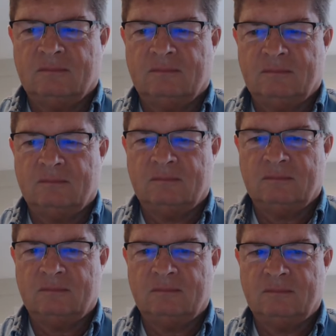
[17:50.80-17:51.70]

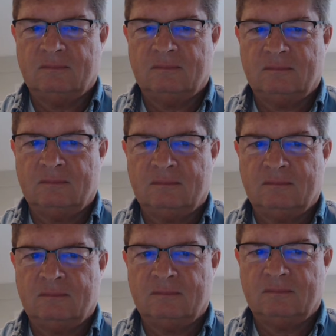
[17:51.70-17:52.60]

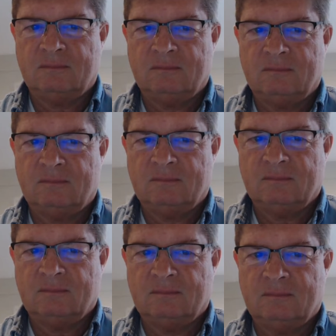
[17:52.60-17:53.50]

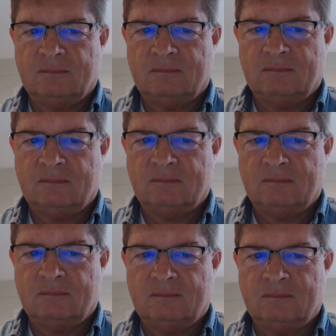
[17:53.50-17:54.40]

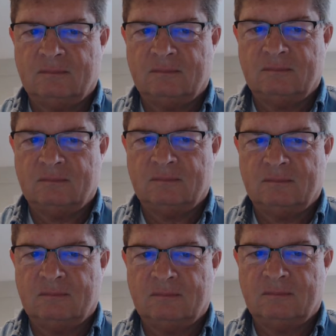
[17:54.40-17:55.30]

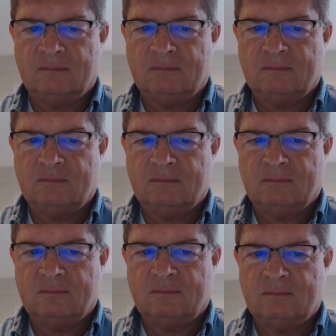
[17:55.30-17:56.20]

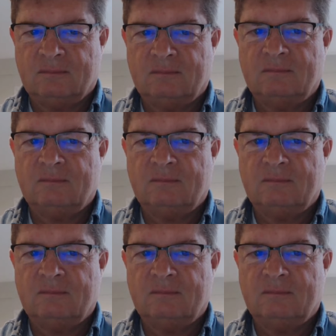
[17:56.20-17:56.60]
(silent)